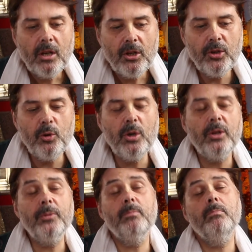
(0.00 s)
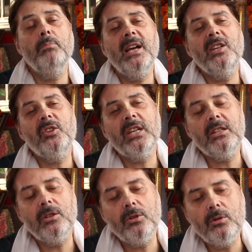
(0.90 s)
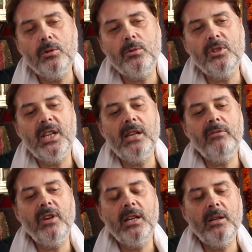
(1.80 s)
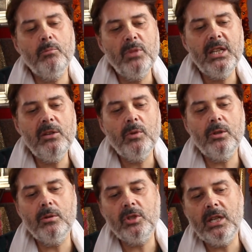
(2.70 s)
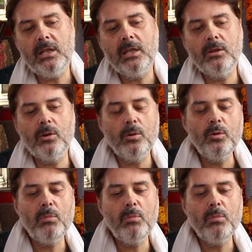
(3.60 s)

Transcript: You will meditate on your Gurudev and on me when you're chanting the Guru